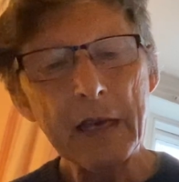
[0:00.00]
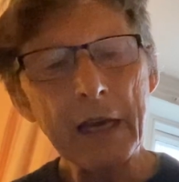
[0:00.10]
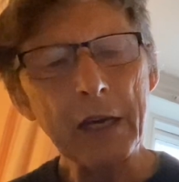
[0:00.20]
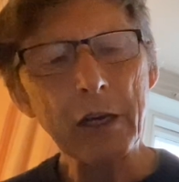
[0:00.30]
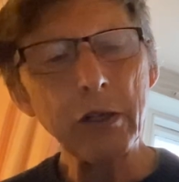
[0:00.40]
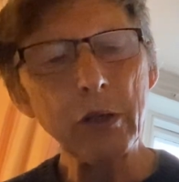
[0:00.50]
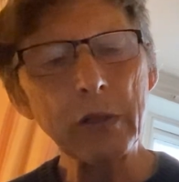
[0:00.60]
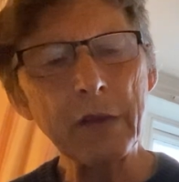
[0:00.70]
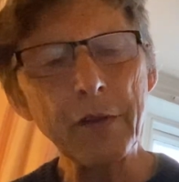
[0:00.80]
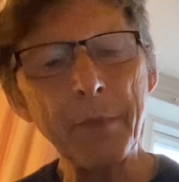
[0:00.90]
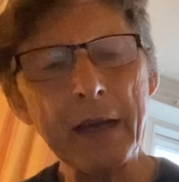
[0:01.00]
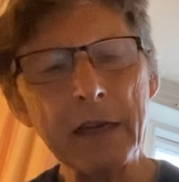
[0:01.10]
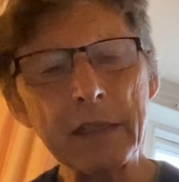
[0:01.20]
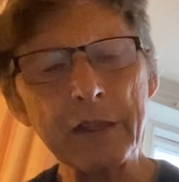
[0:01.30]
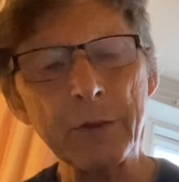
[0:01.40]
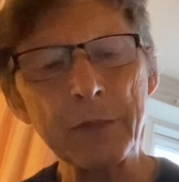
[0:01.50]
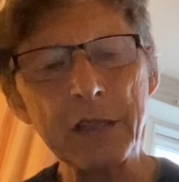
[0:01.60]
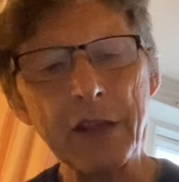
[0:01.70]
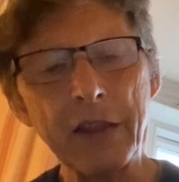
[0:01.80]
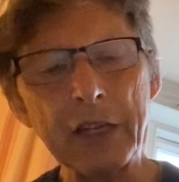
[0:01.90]
including the mechanisms
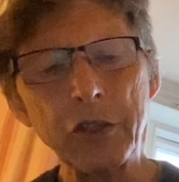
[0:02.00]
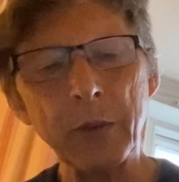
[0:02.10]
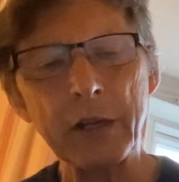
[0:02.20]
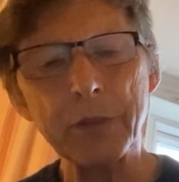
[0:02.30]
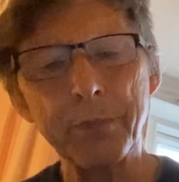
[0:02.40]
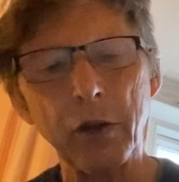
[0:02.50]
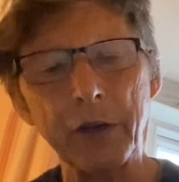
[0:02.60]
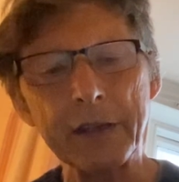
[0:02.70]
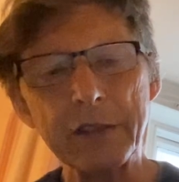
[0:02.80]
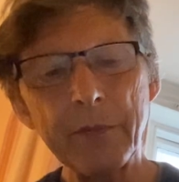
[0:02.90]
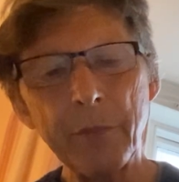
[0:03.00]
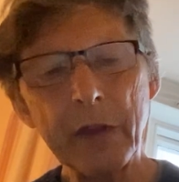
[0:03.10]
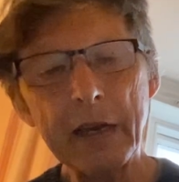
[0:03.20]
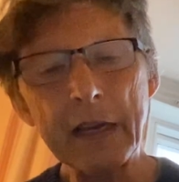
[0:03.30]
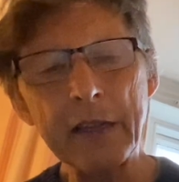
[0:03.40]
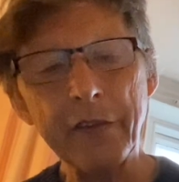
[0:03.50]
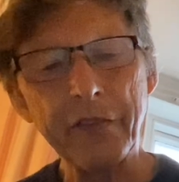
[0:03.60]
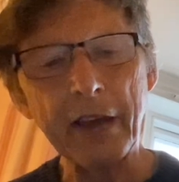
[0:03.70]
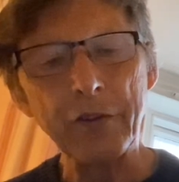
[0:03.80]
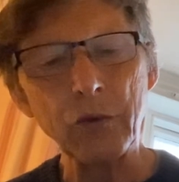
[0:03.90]
that you exploit in
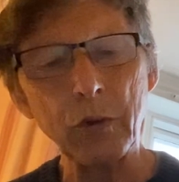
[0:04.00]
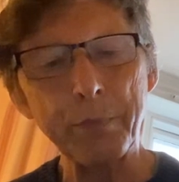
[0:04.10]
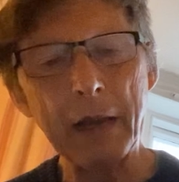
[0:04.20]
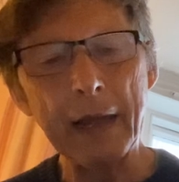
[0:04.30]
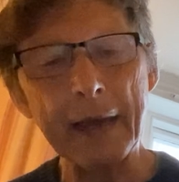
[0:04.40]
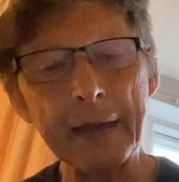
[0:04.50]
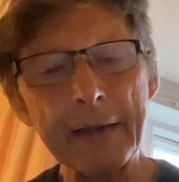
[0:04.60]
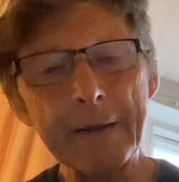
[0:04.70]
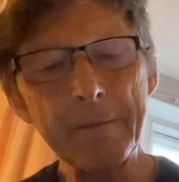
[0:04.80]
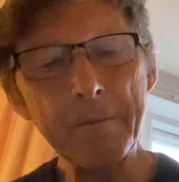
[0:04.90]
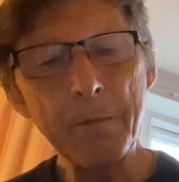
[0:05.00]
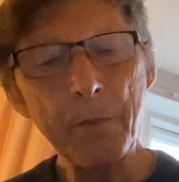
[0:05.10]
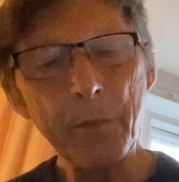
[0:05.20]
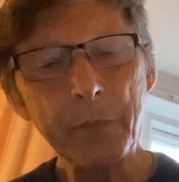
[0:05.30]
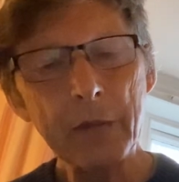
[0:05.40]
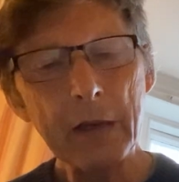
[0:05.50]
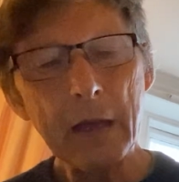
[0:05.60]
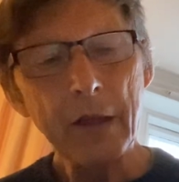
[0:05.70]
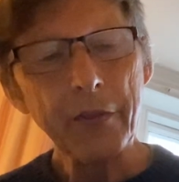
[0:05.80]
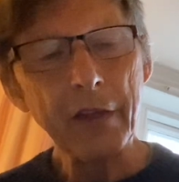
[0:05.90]
sexual play.
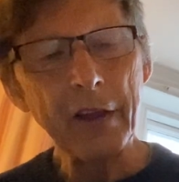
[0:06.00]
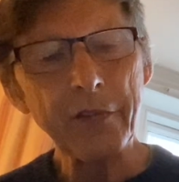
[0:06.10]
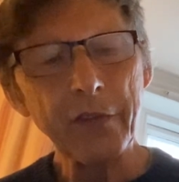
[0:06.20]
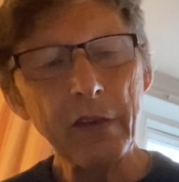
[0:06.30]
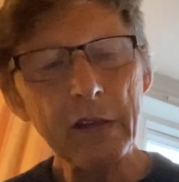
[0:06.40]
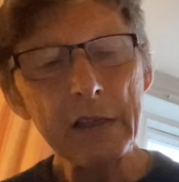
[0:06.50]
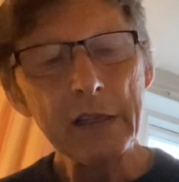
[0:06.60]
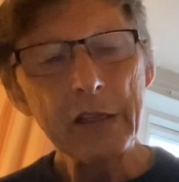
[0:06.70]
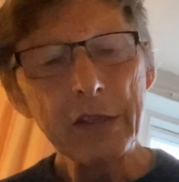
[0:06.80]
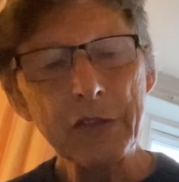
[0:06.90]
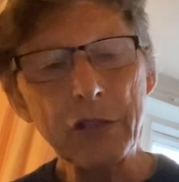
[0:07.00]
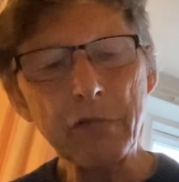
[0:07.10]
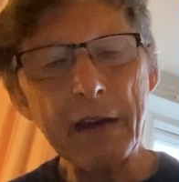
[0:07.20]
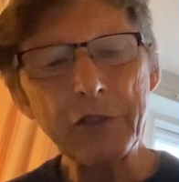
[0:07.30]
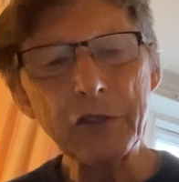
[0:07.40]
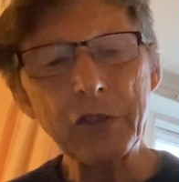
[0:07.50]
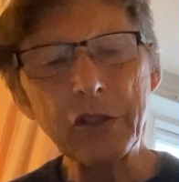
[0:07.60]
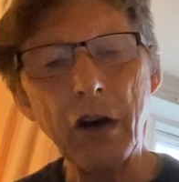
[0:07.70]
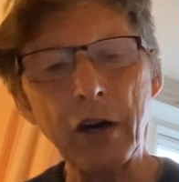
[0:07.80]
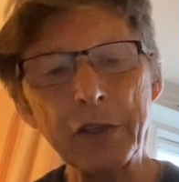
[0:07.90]
Thus, surrender to
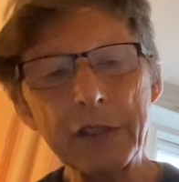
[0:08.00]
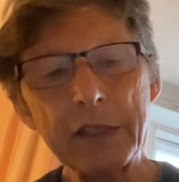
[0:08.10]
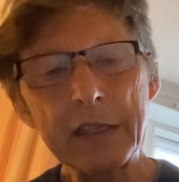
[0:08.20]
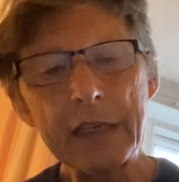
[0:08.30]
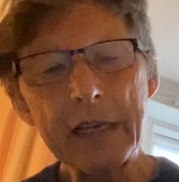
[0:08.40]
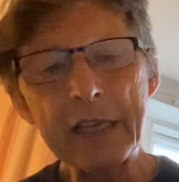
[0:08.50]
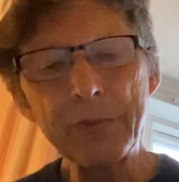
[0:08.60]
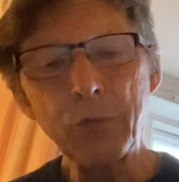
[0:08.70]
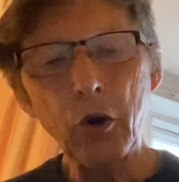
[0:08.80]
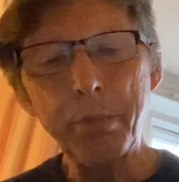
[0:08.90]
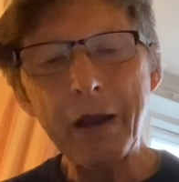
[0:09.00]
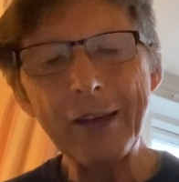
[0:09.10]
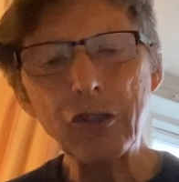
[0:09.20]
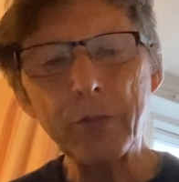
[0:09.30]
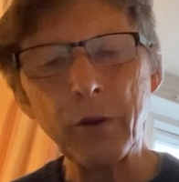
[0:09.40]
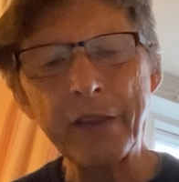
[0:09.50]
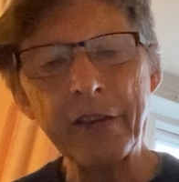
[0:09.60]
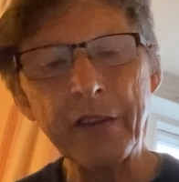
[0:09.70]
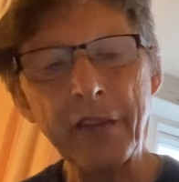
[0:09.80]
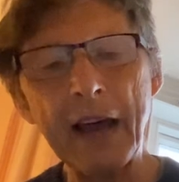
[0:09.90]
God is more pleasurable
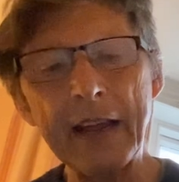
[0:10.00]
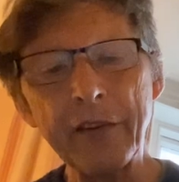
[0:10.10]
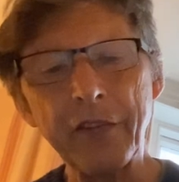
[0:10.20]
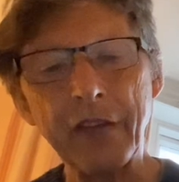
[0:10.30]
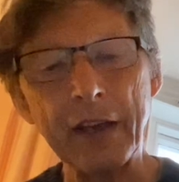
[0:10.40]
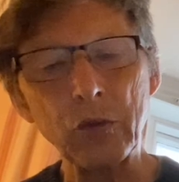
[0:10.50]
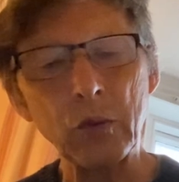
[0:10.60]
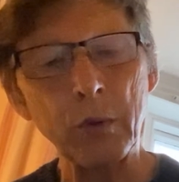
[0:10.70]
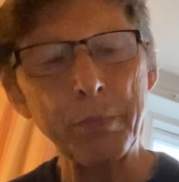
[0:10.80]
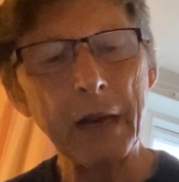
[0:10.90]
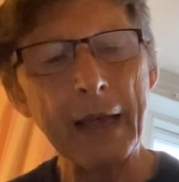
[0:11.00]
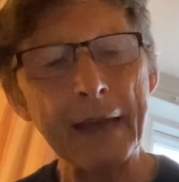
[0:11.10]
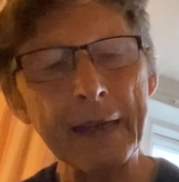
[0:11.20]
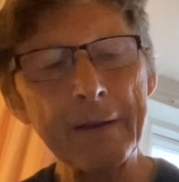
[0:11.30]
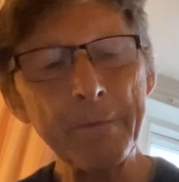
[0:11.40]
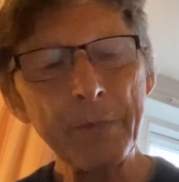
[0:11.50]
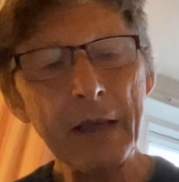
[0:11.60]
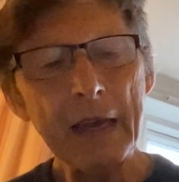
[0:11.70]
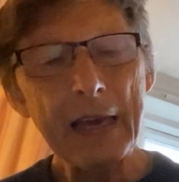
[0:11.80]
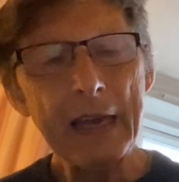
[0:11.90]
than sexual play,
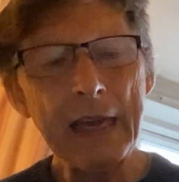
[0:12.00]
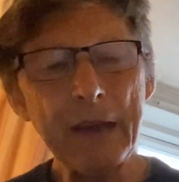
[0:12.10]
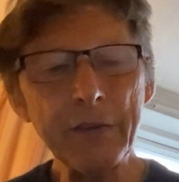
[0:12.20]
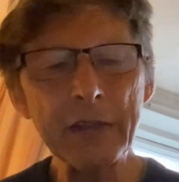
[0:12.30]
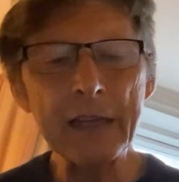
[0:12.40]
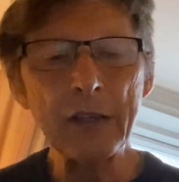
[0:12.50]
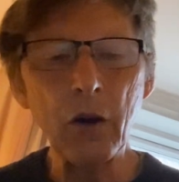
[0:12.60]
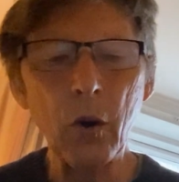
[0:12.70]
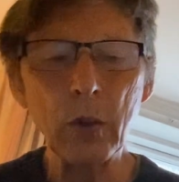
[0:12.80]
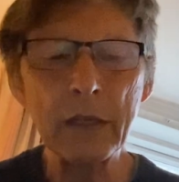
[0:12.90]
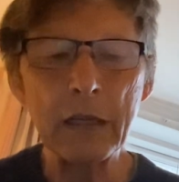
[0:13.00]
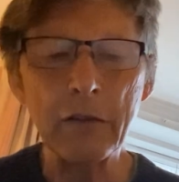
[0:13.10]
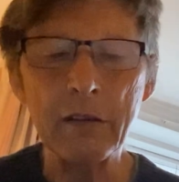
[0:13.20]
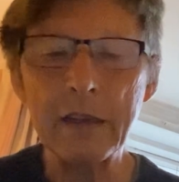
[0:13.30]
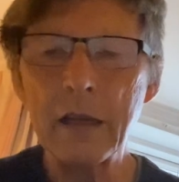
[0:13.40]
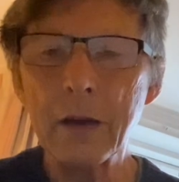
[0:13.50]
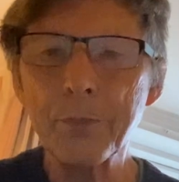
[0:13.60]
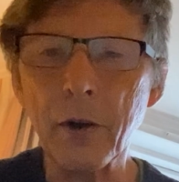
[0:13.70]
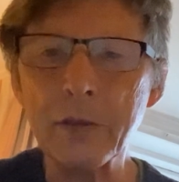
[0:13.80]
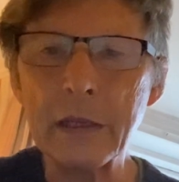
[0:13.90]
even in ordinary
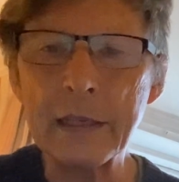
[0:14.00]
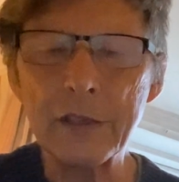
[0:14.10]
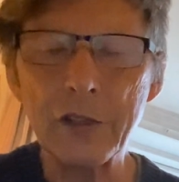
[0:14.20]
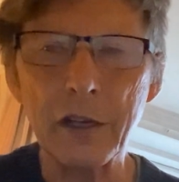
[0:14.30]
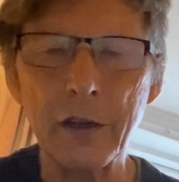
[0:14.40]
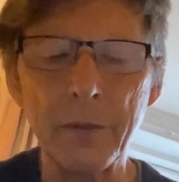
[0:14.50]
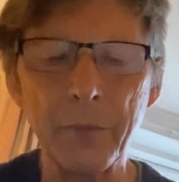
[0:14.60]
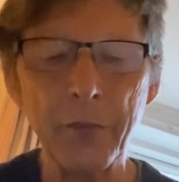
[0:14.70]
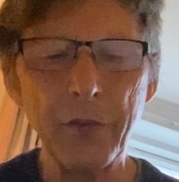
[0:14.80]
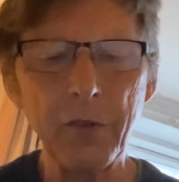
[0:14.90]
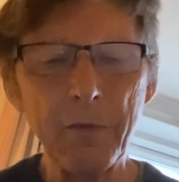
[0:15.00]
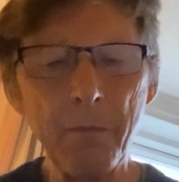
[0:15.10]
bodily terms.